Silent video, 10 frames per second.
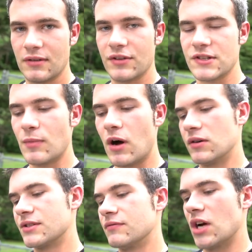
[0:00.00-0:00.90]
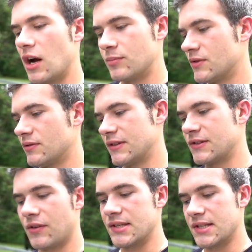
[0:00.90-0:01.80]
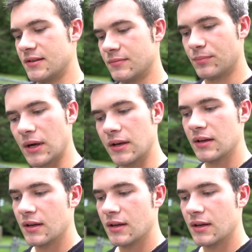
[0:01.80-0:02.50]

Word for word: the smallest of jobs. It's crazy, but